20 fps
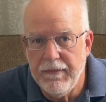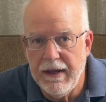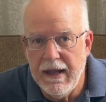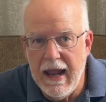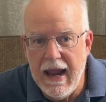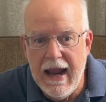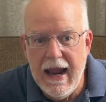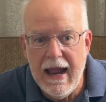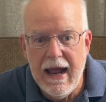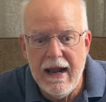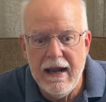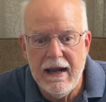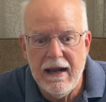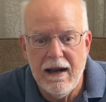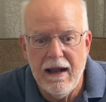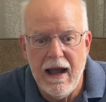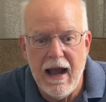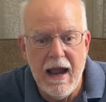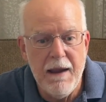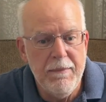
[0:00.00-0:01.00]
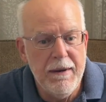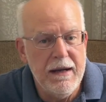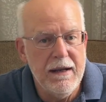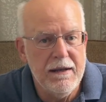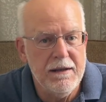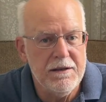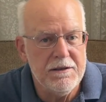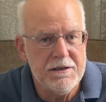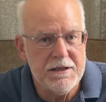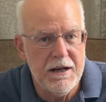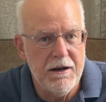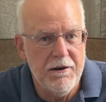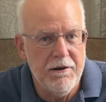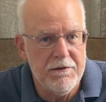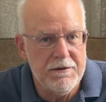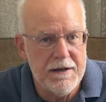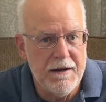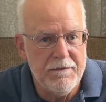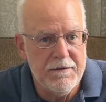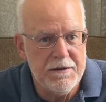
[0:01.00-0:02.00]
And I've been in the
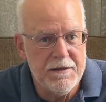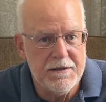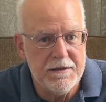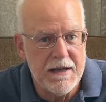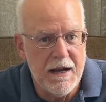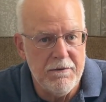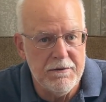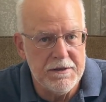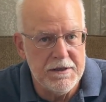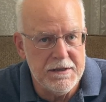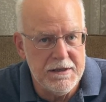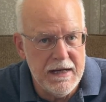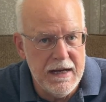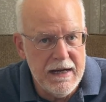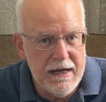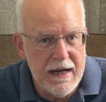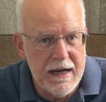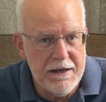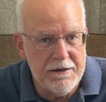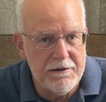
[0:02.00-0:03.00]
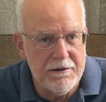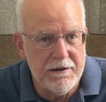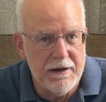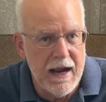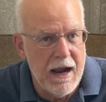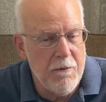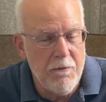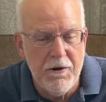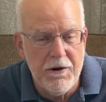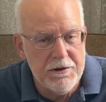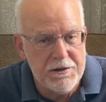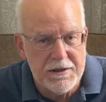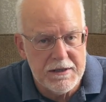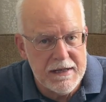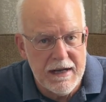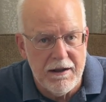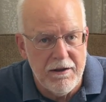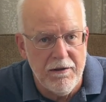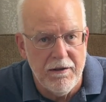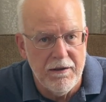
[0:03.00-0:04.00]
stereos ever since I was a teenager, and we're
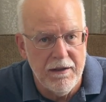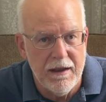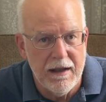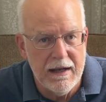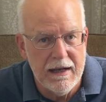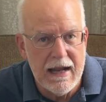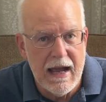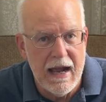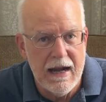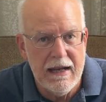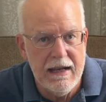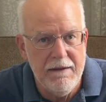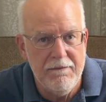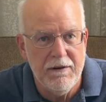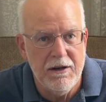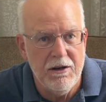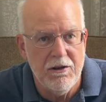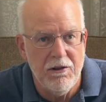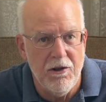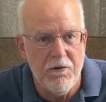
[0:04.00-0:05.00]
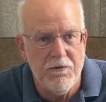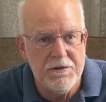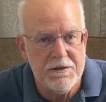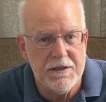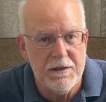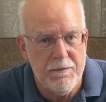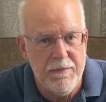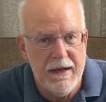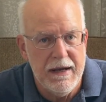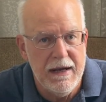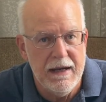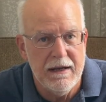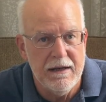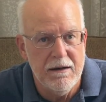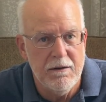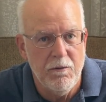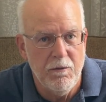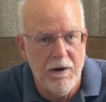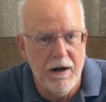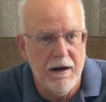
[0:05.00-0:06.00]
still not even close to being
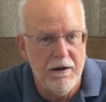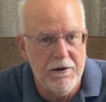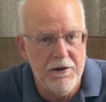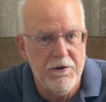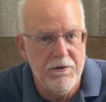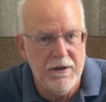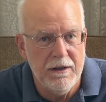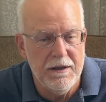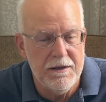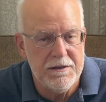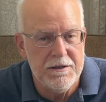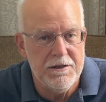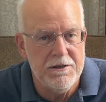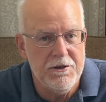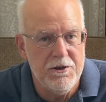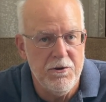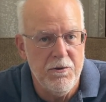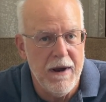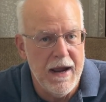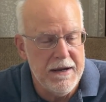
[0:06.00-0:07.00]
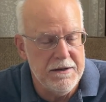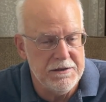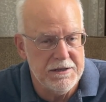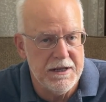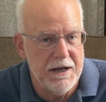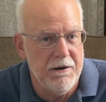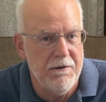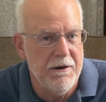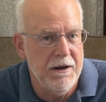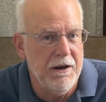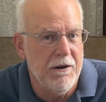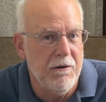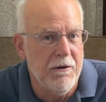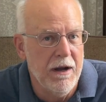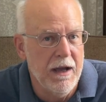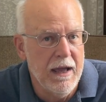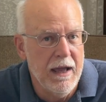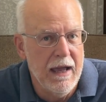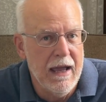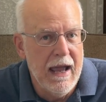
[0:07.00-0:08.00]
where you can listen to a stereo
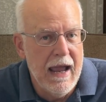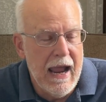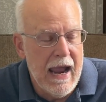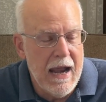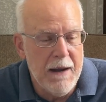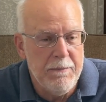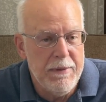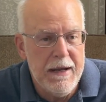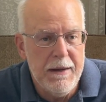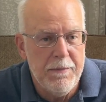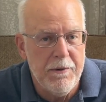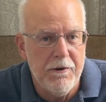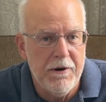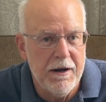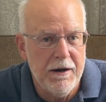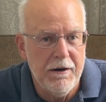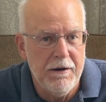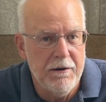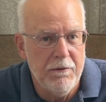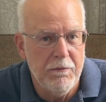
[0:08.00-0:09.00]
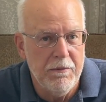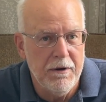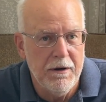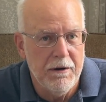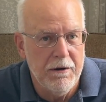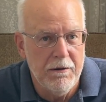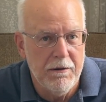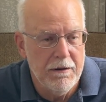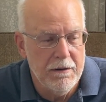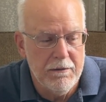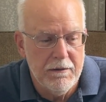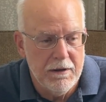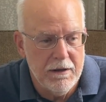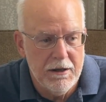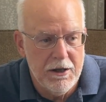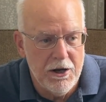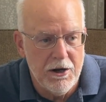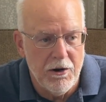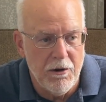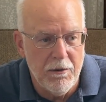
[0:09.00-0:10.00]
and people could,
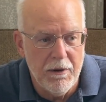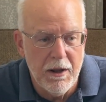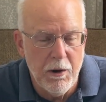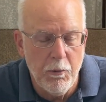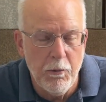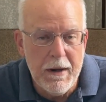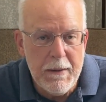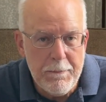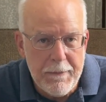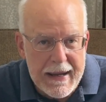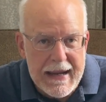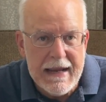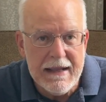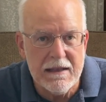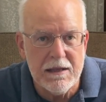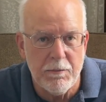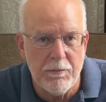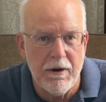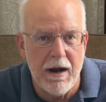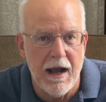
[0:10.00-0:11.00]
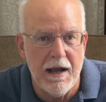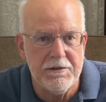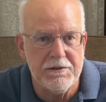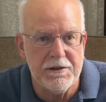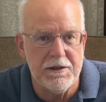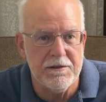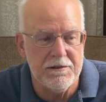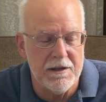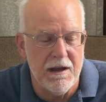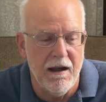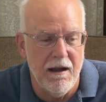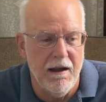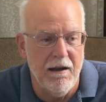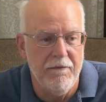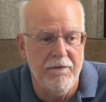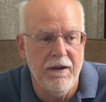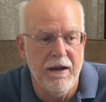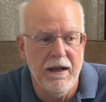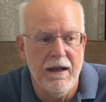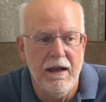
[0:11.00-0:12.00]
repeat the process
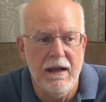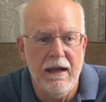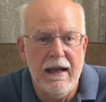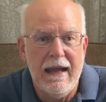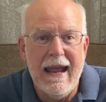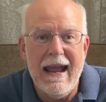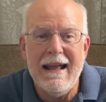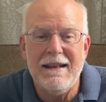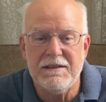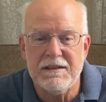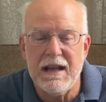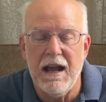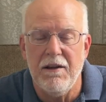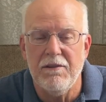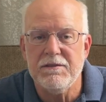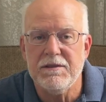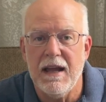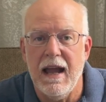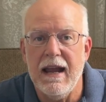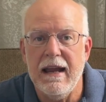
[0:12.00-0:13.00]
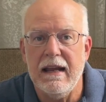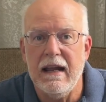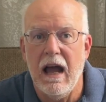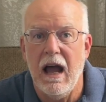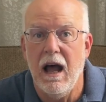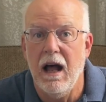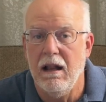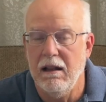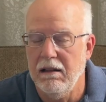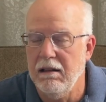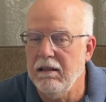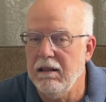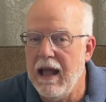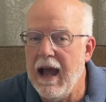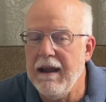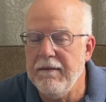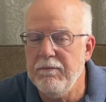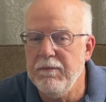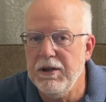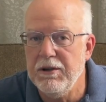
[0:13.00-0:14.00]
of it sounds like
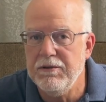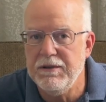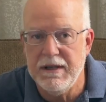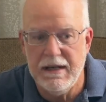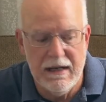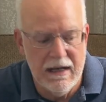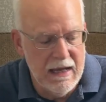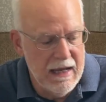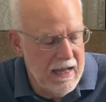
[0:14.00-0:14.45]
live music.